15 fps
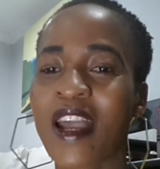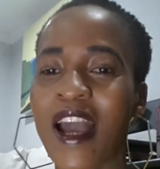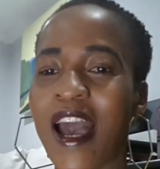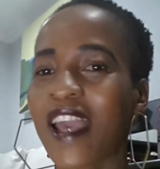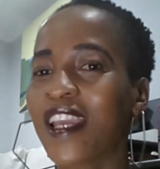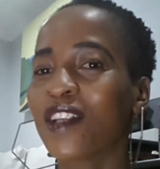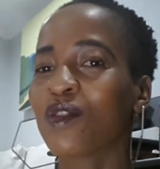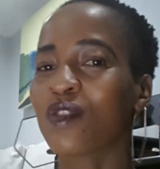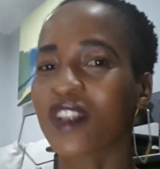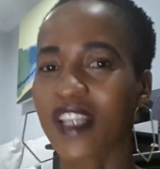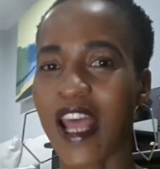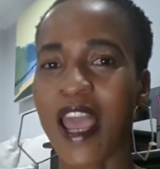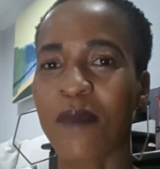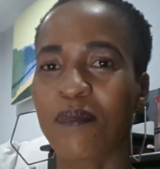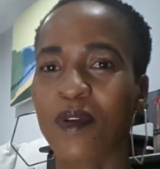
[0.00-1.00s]
I hate to
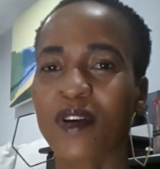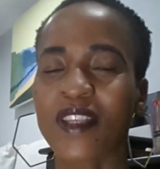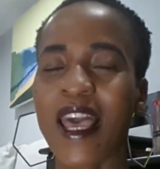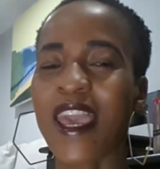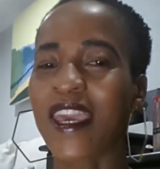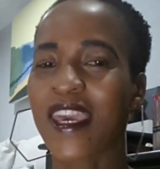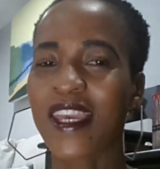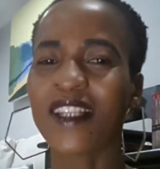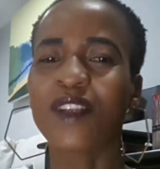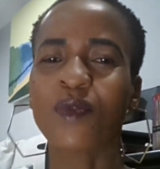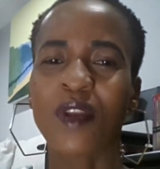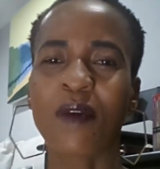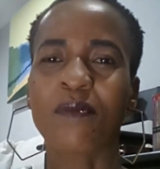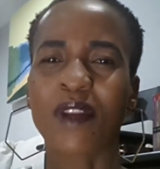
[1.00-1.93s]
try it because I hate it when I'm